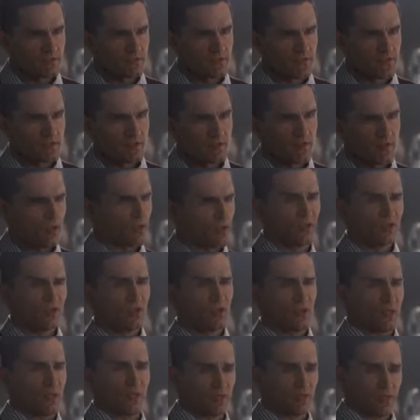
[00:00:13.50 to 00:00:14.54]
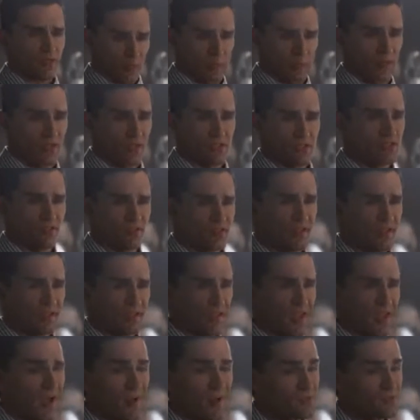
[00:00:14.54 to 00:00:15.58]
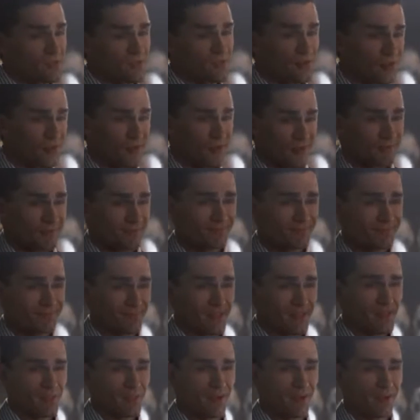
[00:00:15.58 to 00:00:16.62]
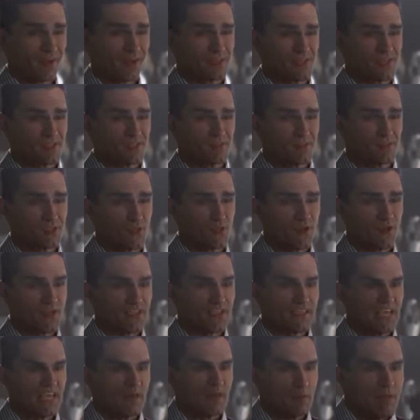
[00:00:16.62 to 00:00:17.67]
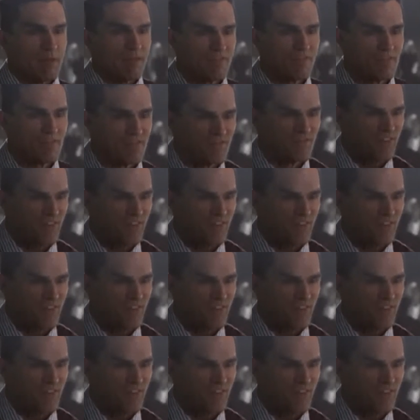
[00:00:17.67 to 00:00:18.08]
am I talking about? Okay, look, the complexion thing. I'm sorry. I apologize, but you had to get me